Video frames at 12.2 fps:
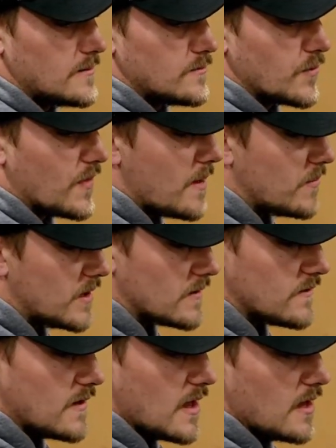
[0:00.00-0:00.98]
With that being
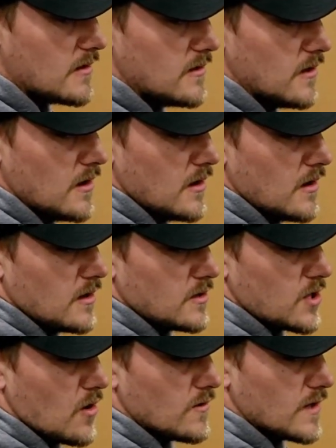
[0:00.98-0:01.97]
said,
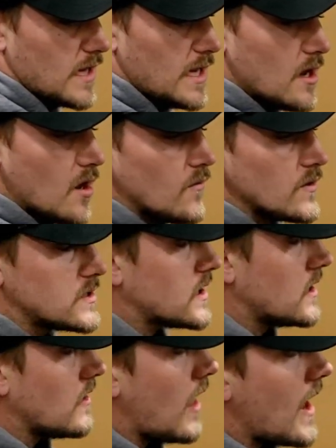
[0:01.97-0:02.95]
turn the key over. It's
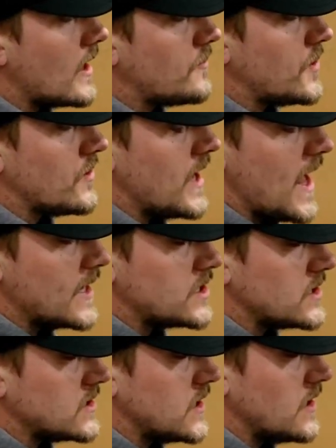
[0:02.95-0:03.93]
going to light up your
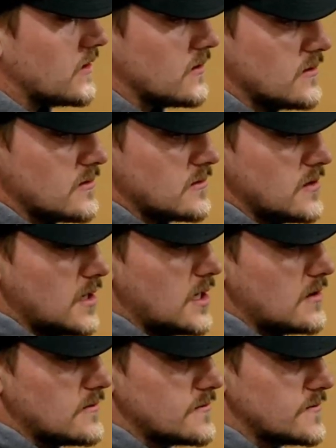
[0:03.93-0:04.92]
dashes here. Of